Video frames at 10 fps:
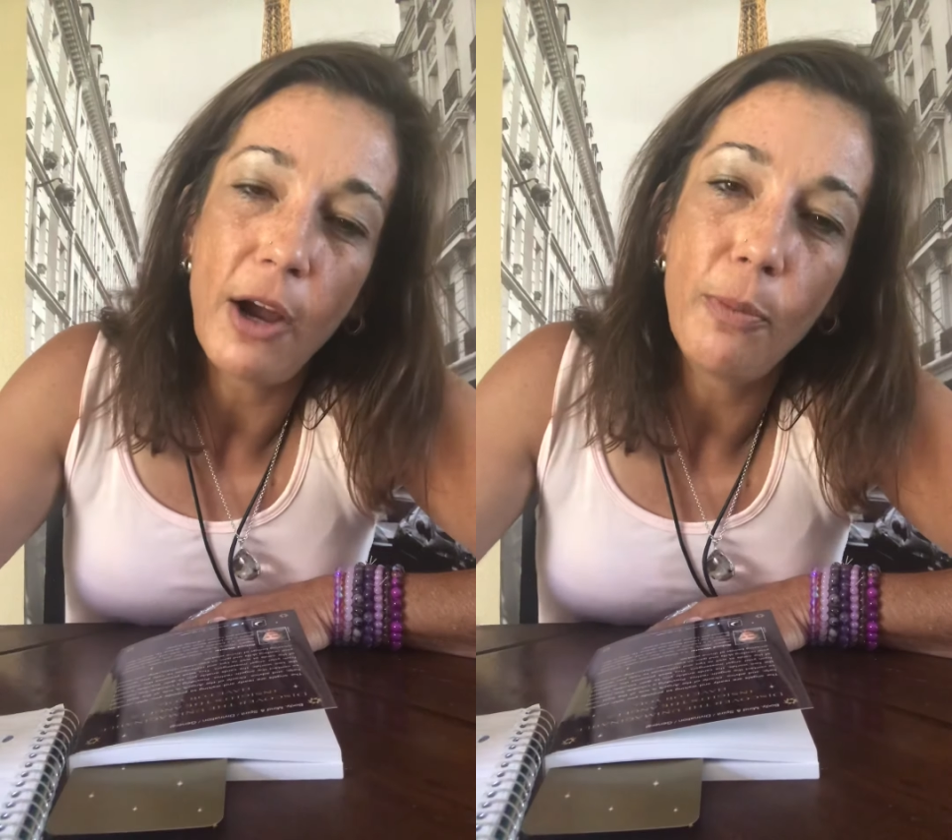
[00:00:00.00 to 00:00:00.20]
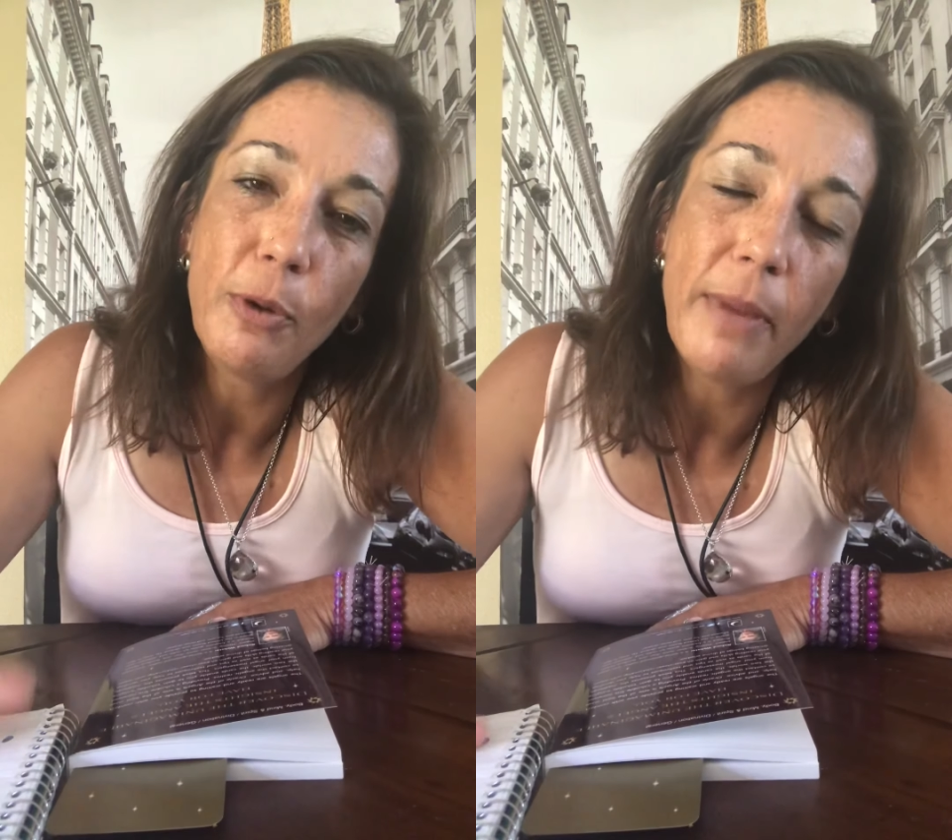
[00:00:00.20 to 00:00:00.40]
I
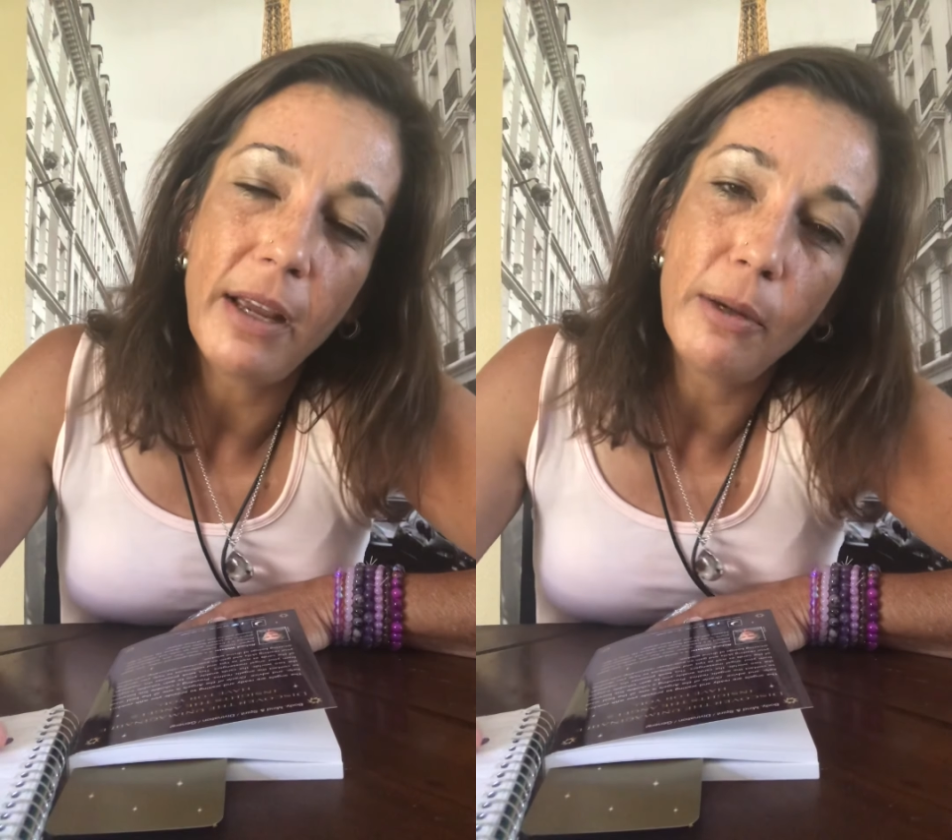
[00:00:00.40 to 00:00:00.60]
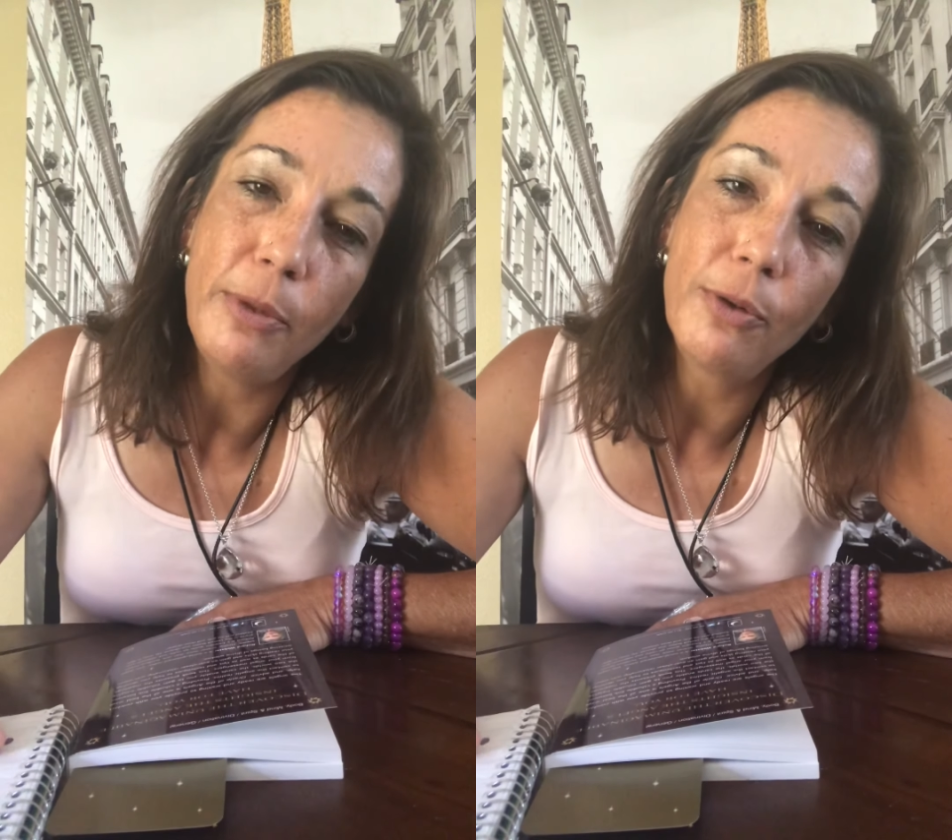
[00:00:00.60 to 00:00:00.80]
hope you
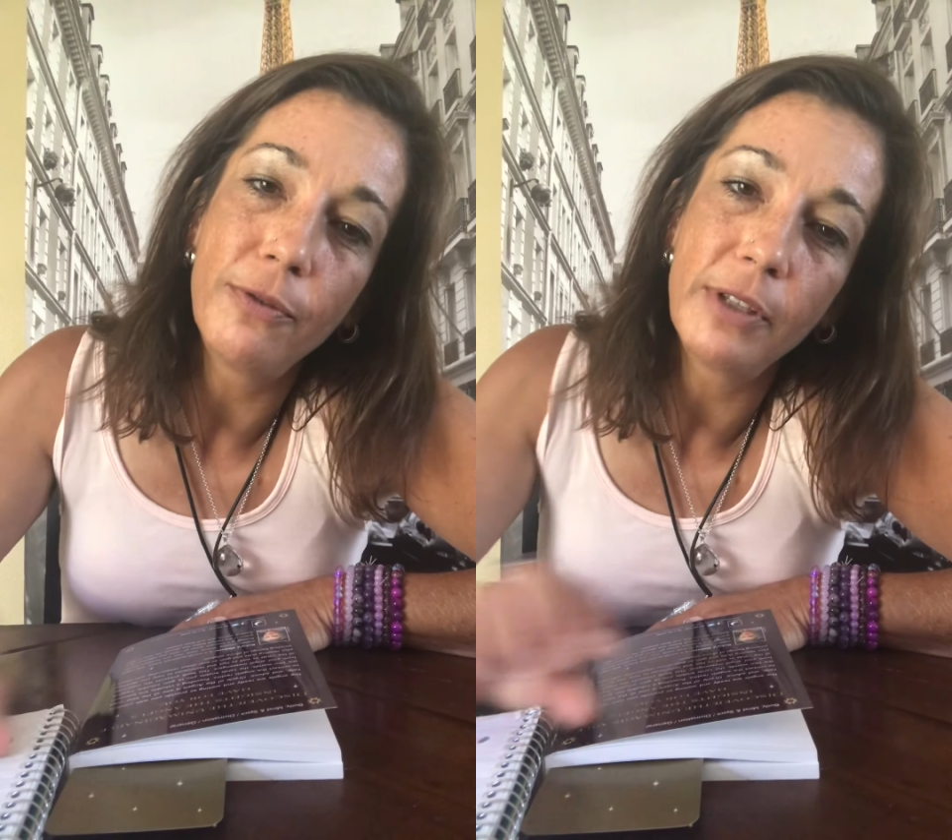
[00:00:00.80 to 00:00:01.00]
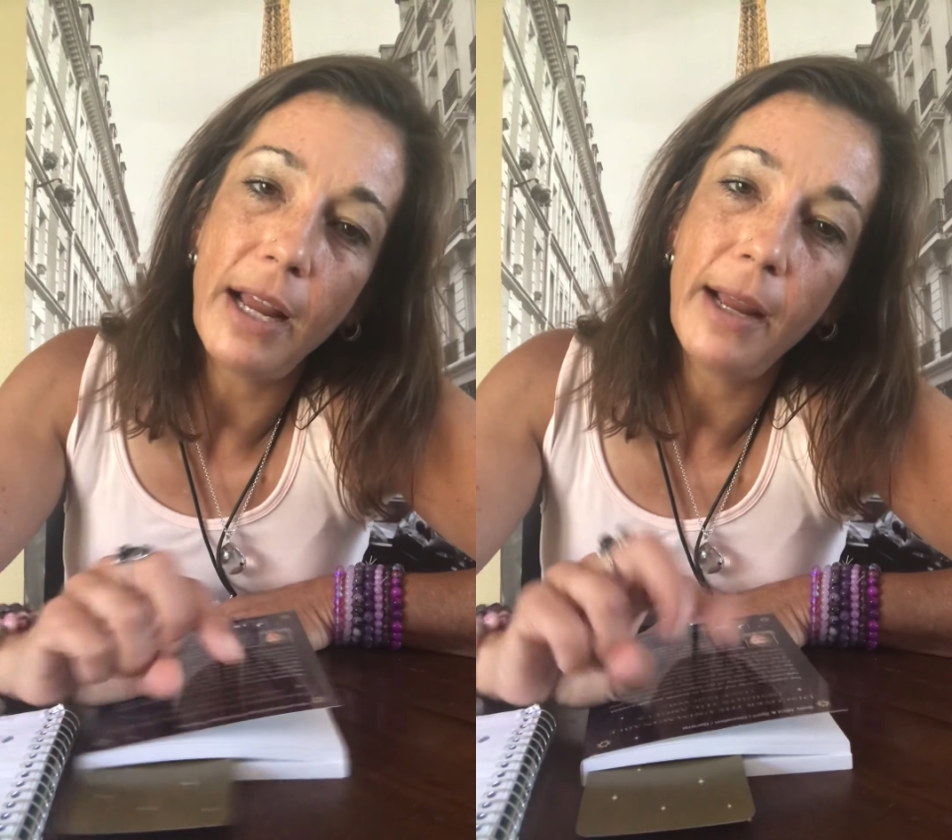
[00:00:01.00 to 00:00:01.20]
make it a
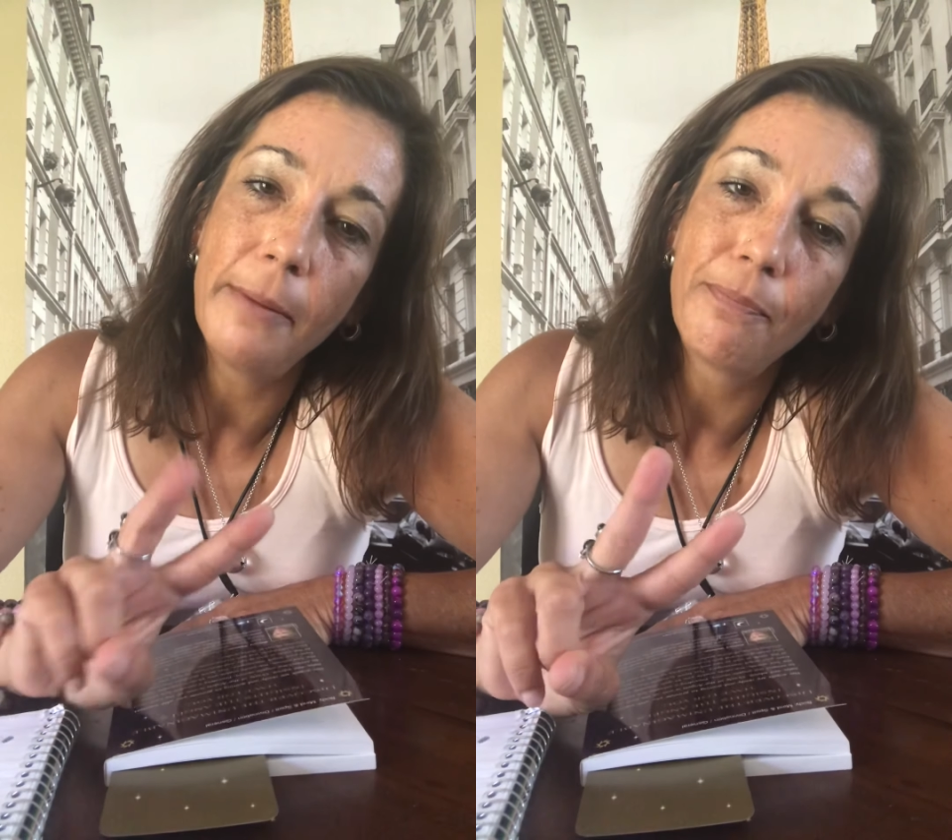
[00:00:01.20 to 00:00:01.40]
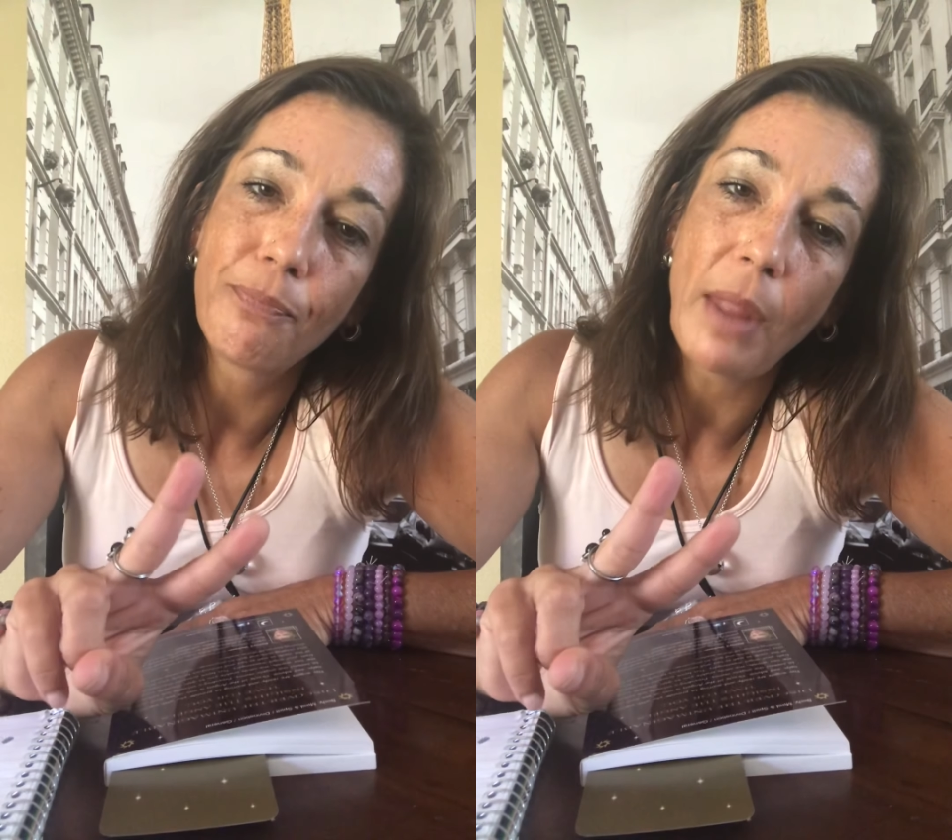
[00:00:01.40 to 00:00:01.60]
beautiful day.